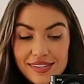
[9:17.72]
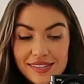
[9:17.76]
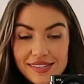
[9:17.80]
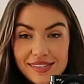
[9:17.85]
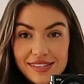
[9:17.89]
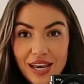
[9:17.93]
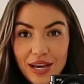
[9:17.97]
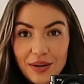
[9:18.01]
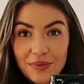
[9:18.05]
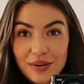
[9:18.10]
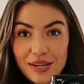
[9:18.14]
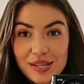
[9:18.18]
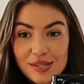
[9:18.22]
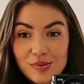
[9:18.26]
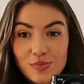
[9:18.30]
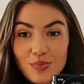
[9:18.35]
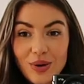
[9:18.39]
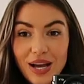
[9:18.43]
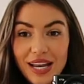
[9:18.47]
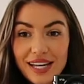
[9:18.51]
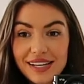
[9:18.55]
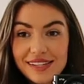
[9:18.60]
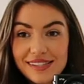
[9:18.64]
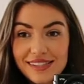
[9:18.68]
So as
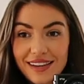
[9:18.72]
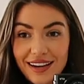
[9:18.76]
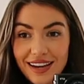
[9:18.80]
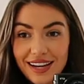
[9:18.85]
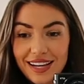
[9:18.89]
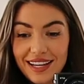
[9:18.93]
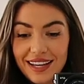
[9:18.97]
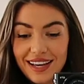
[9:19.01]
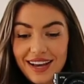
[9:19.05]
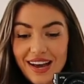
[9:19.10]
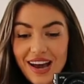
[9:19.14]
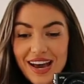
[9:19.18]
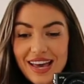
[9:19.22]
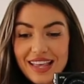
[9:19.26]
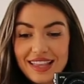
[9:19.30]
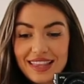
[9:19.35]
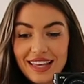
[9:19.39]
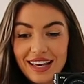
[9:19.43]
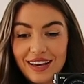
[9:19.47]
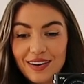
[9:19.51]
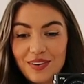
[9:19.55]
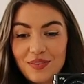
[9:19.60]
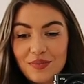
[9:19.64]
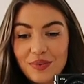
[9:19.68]
well as lilac, I
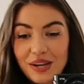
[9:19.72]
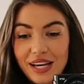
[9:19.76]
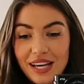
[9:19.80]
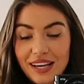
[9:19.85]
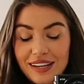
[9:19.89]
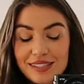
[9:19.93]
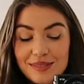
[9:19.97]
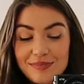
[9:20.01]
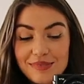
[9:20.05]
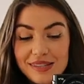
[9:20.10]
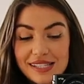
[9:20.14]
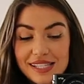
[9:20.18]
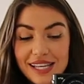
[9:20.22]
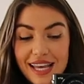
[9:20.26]
think we're going to be